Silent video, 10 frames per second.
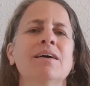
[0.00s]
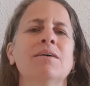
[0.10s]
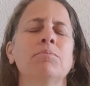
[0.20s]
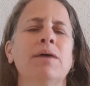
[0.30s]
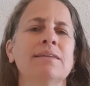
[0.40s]

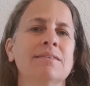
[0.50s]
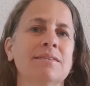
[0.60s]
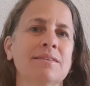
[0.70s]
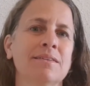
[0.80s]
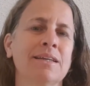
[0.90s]

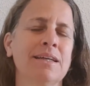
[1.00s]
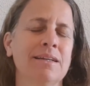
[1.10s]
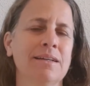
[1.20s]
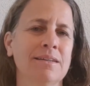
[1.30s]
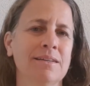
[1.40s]
But
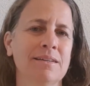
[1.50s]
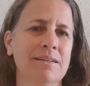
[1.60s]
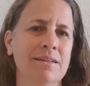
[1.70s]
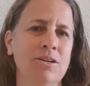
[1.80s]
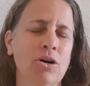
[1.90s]
the
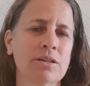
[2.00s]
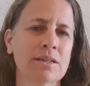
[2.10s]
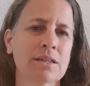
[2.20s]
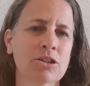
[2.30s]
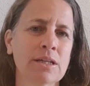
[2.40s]
Lord
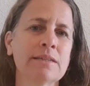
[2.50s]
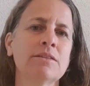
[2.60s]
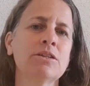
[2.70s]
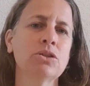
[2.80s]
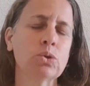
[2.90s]
Krishna
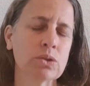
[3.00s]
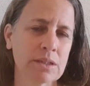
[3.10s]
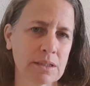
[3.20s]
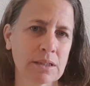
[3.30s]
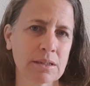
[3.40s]
is
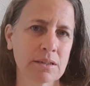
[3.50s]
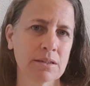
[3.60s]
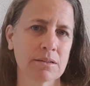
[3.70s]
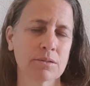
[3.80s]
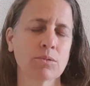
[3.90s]
using here this